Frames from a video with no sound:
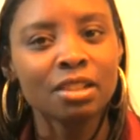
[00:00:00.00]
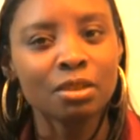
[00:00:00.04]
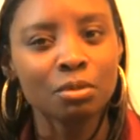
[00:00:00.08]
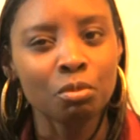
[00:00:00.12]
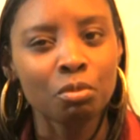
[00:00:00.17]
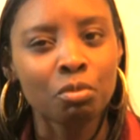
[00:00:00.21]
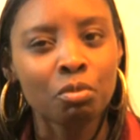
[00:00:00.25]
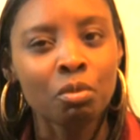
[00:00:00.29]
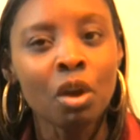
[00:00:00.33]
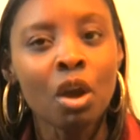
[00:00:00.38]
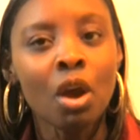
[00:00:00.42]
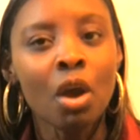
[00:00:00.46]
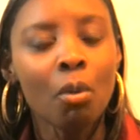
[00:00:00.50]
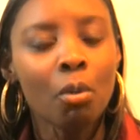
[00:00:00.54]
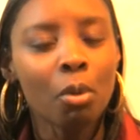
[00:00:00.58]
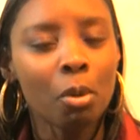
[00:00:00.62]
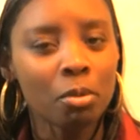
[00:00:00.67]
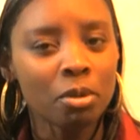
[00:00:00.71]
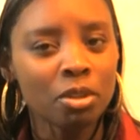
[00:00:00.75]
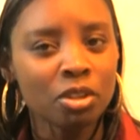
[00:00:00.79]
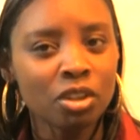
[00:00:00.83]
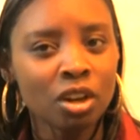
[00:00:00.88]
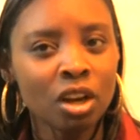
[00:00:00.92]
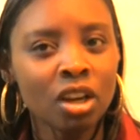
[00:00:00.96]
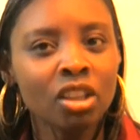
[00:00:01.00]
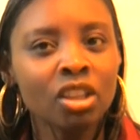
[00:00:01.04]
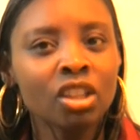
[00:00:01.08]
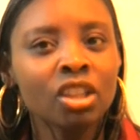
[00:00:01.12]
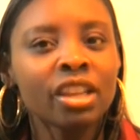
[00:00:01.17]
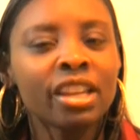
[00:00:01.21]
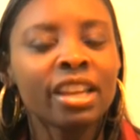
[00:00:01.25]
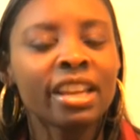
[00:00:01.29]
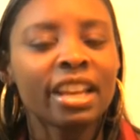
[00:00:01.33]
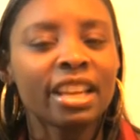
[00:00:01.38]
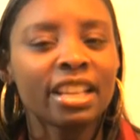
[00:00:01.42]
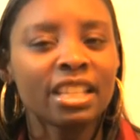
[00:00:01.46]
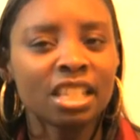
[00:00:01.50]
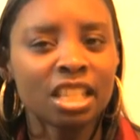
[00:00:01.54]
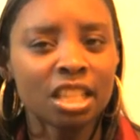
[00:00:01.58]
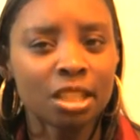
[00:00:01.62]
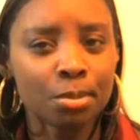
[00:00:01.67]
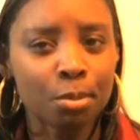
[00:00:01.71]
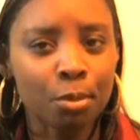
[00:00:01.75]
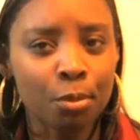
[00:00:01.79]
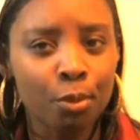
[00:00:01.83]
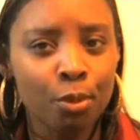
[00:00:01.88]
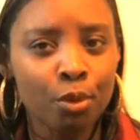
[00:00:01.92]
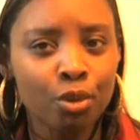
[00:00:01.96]
And when we start looking at
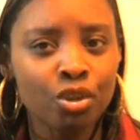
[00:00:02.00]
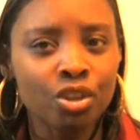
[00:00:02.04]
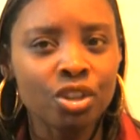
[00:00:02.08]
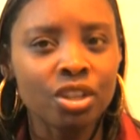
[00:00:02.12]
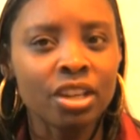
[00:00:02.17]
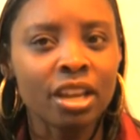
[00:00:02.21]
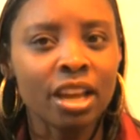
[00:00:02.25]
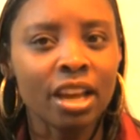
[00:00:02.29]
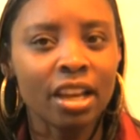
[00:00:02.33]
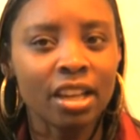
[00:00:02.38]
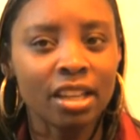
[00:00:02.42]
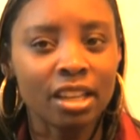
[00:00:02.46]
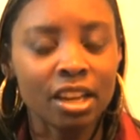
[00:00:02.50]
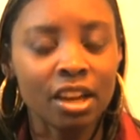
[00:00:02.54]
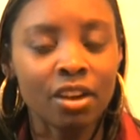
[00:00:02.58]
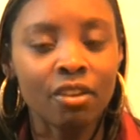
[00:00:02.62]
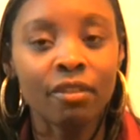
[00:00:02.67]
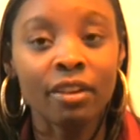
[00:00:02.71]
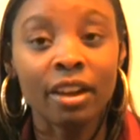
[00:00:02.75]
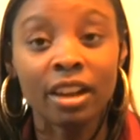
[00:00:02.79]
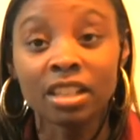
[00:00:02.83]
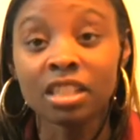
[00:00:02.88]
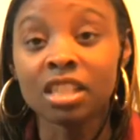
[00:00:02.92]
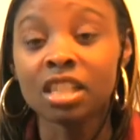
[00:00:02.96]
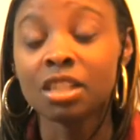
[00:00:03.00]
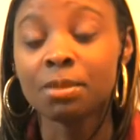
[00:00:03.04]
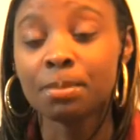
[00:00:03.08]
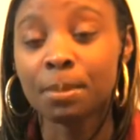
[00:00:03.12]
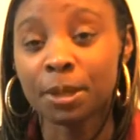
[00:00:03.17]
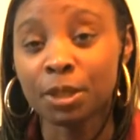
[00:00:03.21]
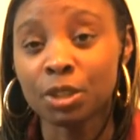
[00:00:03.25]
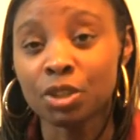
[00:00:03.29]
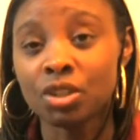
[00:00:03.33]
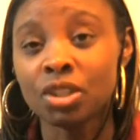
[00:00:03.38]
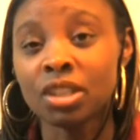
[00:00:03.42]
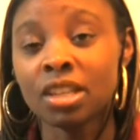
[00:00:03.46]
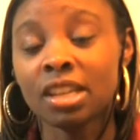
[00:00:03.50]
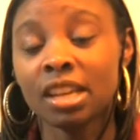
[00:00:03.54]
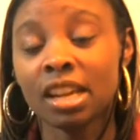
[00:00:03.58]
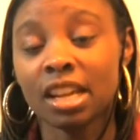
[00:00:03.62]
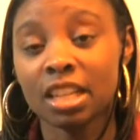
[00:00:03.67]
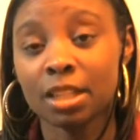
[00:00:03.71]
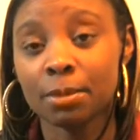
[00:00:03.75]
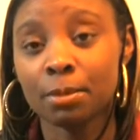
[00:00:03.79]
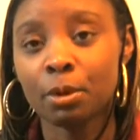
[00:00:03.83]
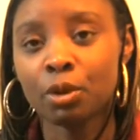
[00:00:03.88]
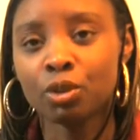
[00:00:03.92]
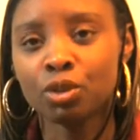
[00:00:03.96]
disproportionality around suspensions and
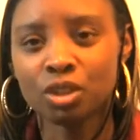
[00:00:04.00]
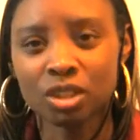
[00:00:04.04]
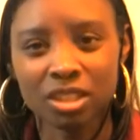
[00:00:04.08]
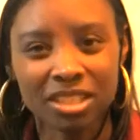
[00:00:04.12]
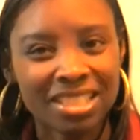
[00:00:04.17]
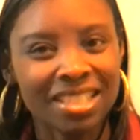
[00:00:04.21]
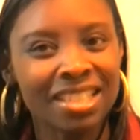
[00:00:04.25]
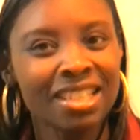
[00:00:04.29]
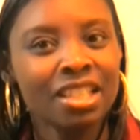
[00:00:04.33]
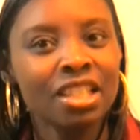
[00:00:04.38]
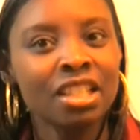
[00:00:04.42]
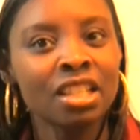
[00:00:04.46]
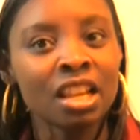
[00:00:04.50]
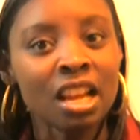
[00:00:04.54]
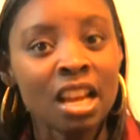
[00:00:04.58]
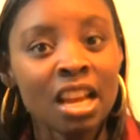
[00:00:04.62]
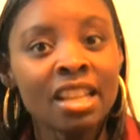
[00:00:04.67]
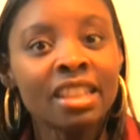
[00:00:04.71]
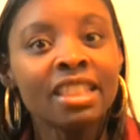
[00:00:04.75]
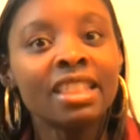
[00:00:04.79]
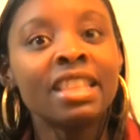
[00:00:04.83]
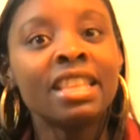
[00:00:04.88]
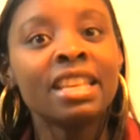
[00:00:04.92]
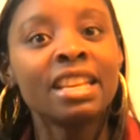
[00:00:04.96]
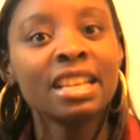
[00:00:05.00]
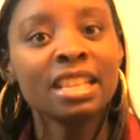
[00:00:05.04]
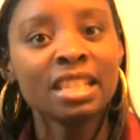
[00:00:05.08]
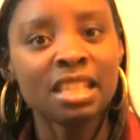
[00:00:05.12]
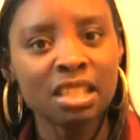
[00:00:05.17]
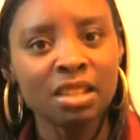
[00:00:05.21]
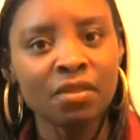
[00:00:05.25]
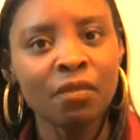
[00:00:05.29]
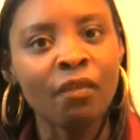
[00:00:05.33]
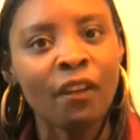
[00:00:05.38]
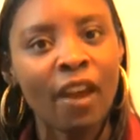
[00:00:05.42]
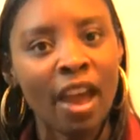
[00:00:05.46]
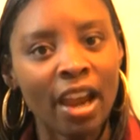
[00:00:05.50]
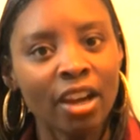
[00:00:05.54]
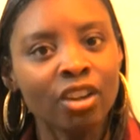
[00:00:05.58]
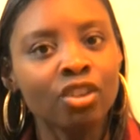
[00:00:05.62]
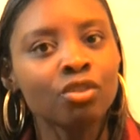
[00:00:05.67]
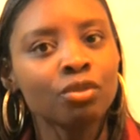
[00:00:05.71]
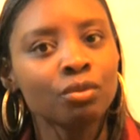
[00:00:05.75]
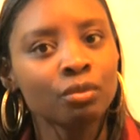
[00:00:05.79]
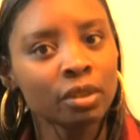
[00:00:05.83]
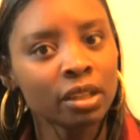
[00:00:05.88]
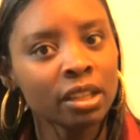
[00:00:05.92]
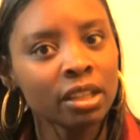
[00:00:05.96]
expulsions, this
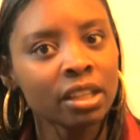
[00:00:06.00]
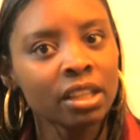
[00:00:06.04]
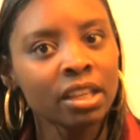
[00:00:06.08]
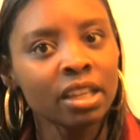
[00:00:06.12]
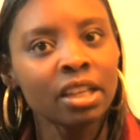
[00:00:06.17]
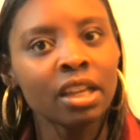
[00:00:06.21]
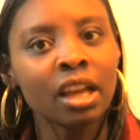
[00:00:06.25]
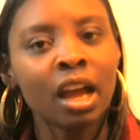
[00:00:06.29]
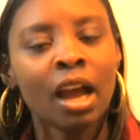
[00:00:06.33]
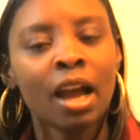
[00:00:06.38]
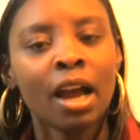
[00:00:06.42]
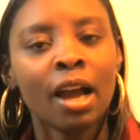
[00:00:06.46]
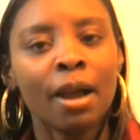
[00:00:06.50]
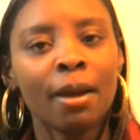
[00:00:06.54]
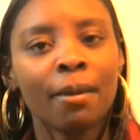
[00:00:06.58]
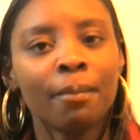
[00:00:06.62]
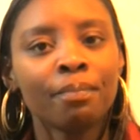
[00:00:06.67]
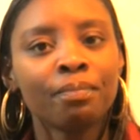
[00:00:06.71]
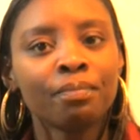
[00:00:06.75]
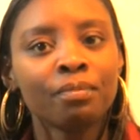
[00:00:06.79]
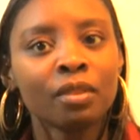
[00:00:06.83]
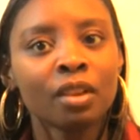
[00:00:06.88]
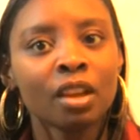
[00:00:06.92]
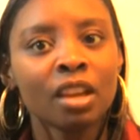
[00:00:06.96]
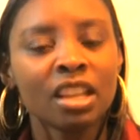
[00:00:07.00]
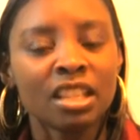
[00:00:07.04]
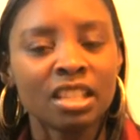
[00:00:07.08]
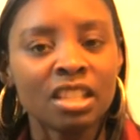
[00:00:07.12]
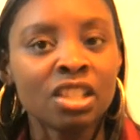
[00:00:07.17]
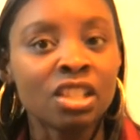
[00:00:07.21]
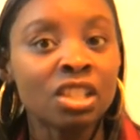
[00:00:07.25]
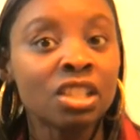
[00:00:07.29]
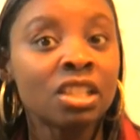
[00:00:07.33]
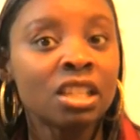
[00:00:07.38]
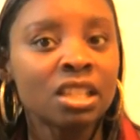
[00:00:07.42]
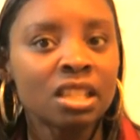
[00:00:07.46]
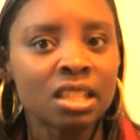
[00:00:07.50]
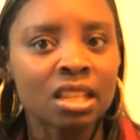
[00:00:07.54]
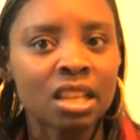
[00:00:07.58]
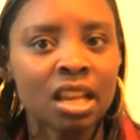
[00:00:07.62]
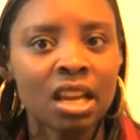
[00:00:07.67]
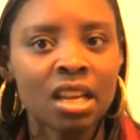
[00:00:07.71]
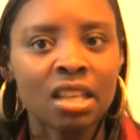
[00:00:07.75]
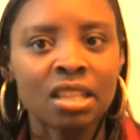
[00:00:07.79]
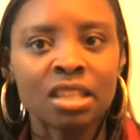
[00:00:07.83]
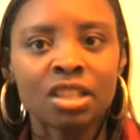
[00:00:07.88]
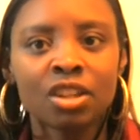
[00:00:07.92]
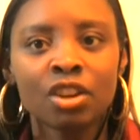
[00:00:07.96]
factor really is
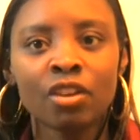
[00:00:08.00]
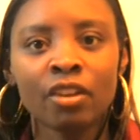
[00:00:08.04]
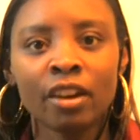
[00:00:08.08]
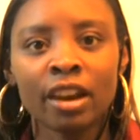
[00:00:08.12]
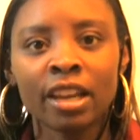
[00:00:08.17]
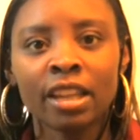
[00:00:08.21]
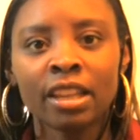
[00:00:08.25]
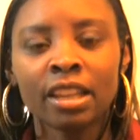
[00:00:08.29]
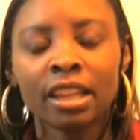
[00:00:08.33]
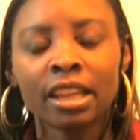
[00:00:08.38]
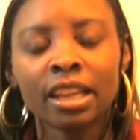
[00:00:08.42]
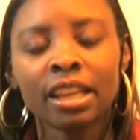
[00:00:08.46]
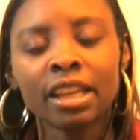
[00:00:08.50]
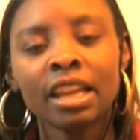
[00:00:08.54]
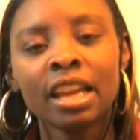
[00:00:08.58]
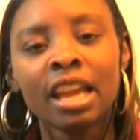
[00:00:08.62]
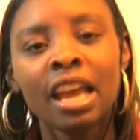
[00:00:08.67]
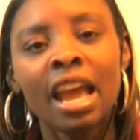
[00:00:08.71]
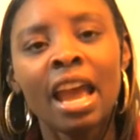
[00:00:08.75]
discussed greatly.